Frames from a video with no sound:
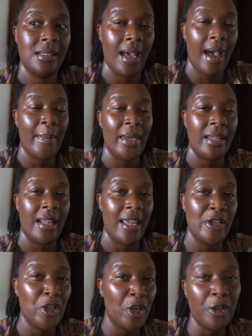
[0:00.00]
I mean,
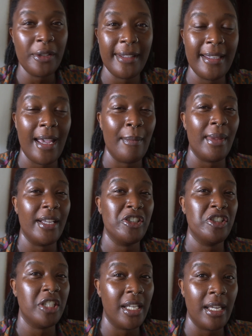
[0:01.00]
internally, I'm like
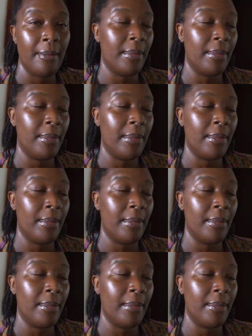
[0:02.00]
shaking,